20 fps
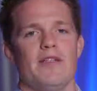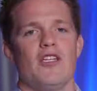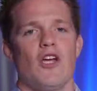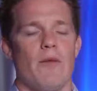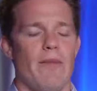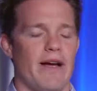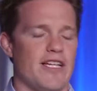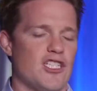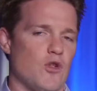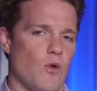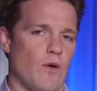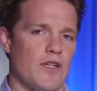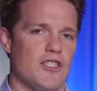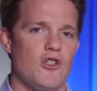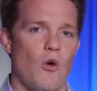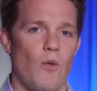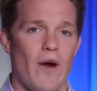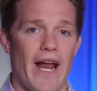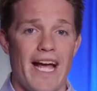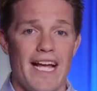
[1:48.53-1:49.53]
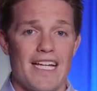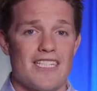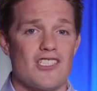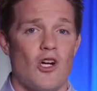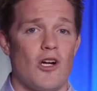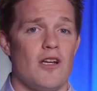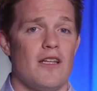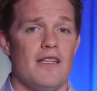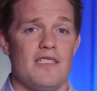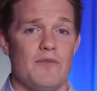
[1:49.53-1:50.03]
let me tell you my story. So when I got
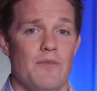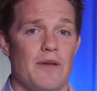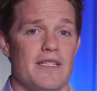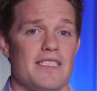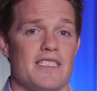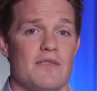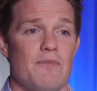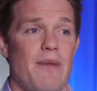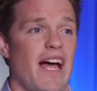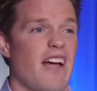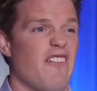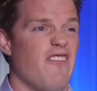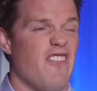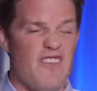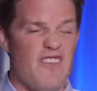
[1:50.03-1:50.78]
started in this business back